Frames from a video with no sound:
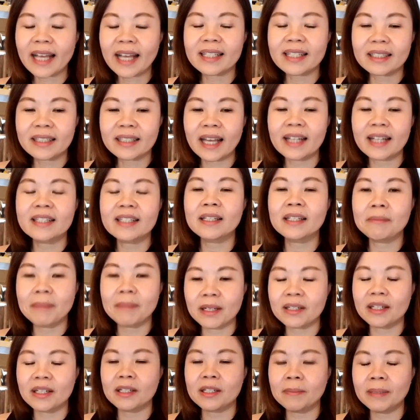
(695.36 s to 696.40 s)
ex-cancer
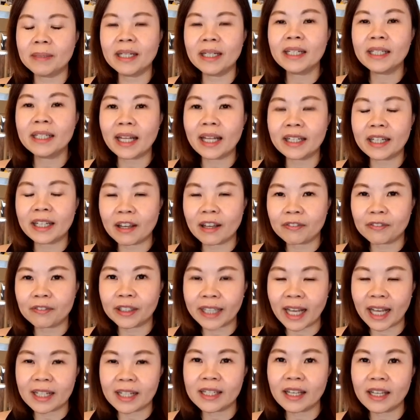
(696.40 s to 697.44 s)
patients, meaning that they have
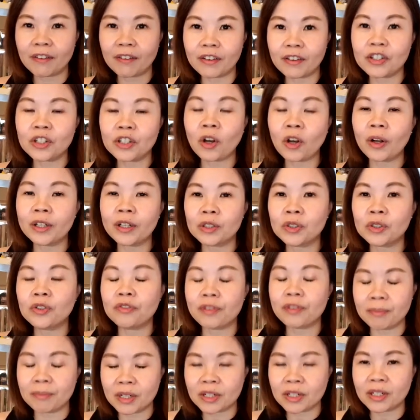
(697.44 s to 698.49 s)
the cancer have very gone
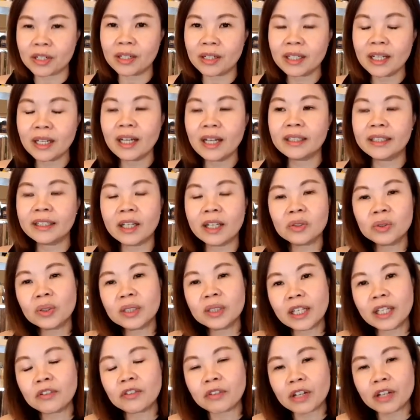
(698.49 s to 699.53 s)
into remission. They
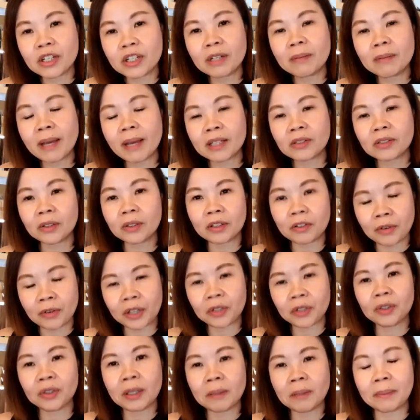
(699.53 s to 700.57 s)
also take Reishimax
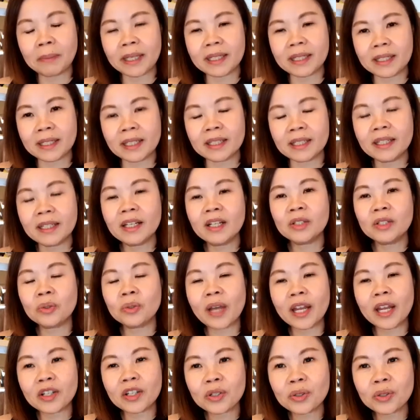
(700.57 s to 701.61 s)
on a regular basis
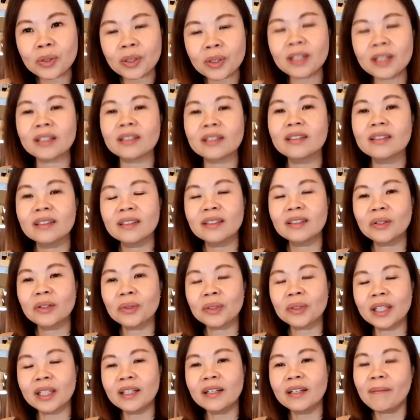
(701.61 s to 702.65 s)
to ensure,
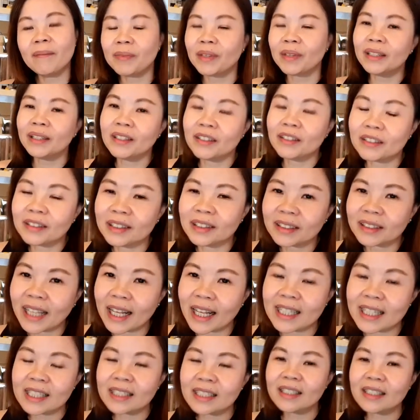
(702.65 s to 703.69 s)
okay, that the
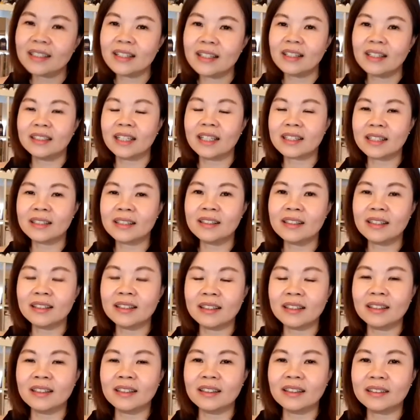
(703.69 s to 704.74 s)
cancer
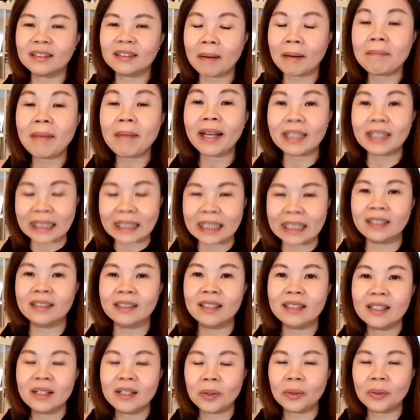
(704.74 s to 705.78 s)
doesn't come back
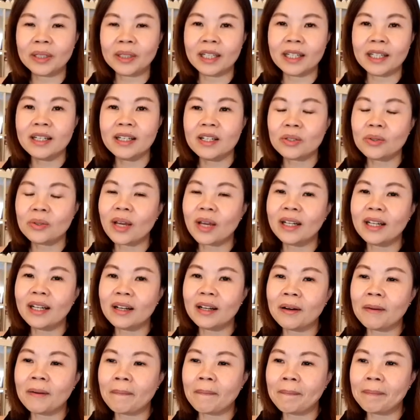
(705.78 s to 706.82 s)
again. Okay, so and